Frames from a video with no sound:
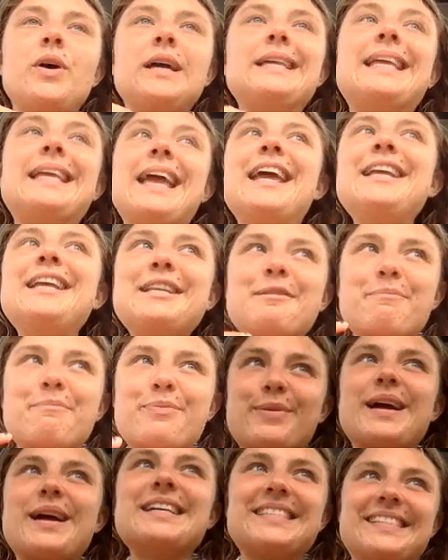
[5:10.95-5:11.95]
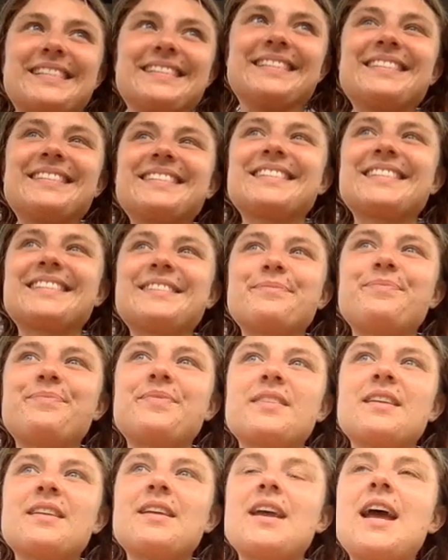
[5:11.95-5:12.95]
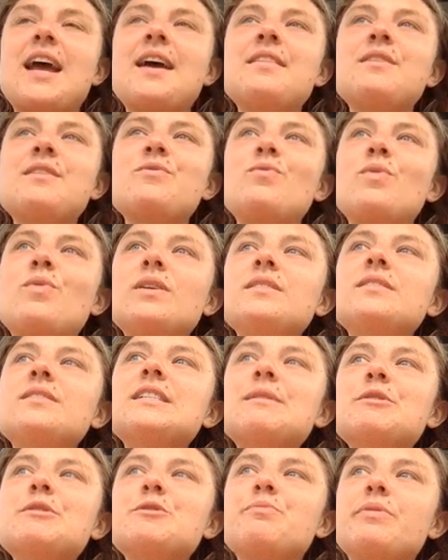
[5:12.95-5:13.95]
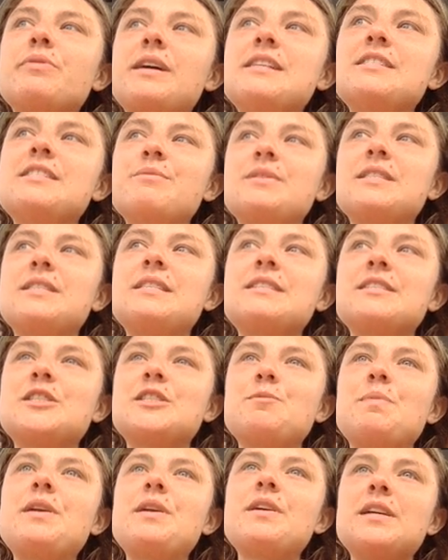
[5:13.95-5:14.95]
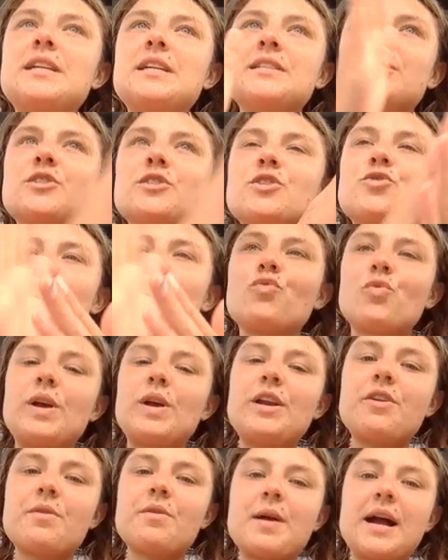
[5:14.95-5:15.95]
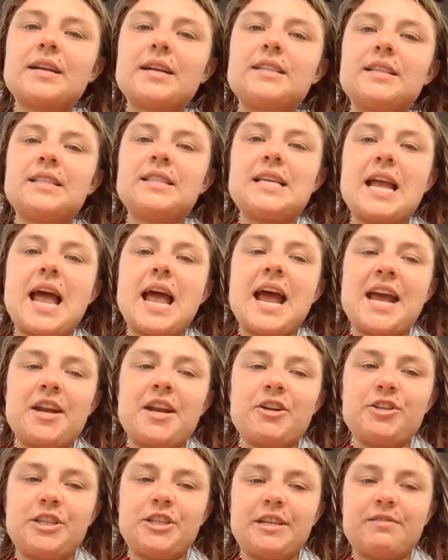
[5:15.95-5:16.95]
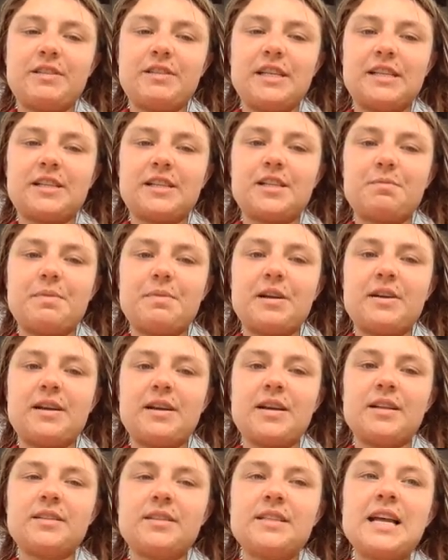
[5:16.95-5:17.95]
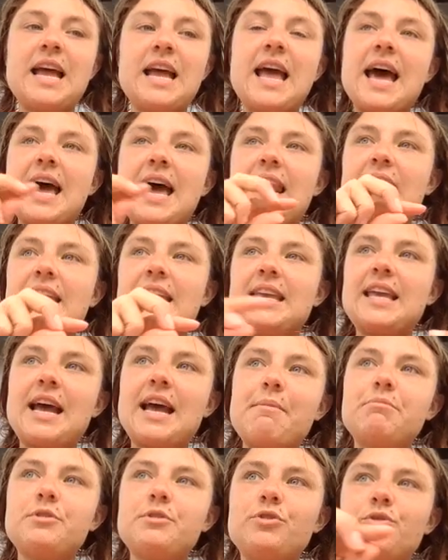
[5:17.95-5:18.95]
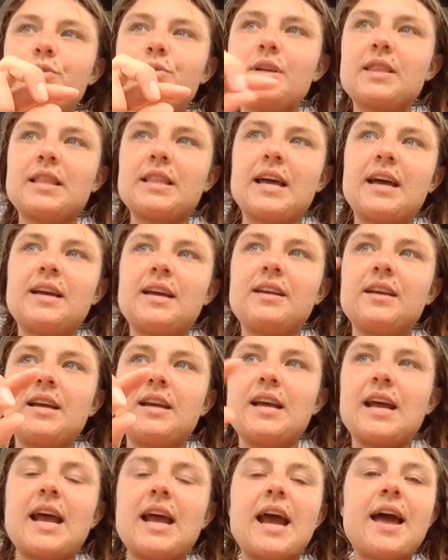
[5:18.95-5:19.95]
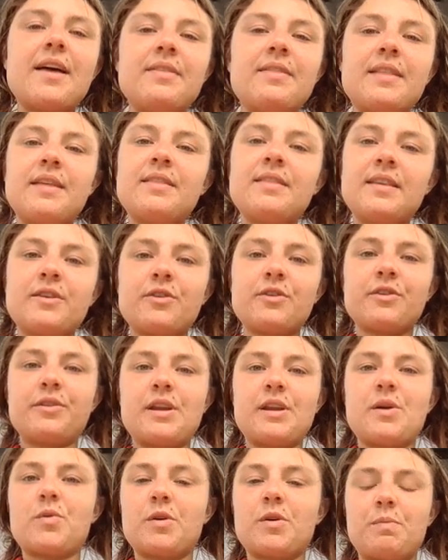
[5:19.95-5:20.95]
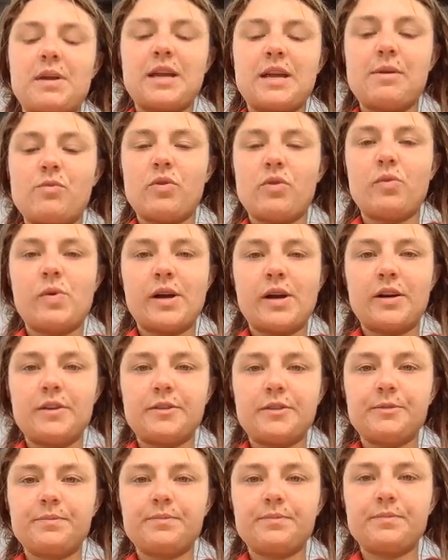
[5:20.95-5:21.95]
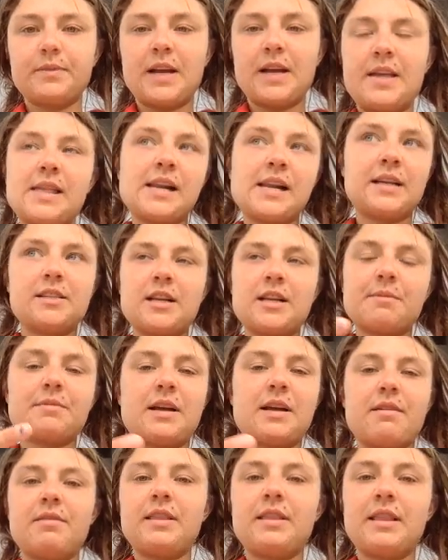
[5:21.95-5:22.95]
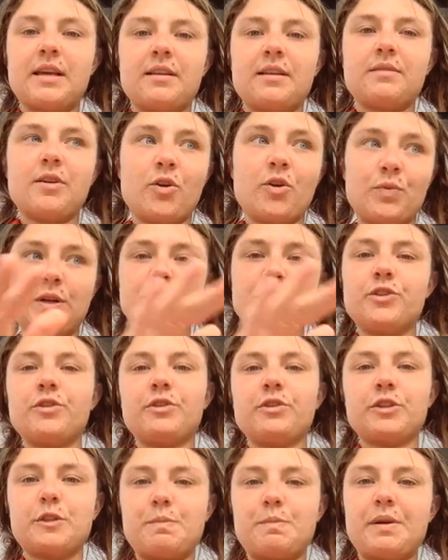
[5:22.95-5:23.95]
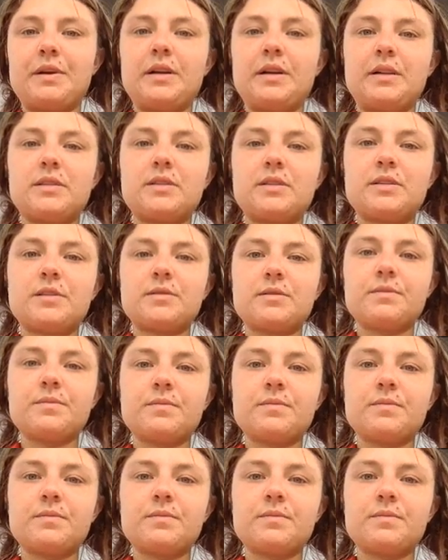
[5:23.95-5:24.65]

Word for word: Gained presence. And then once I was present with the experience, redirected the energy of the experience, and I kept doing that, and then the neural network became rewired. And then I stopped having that original experience.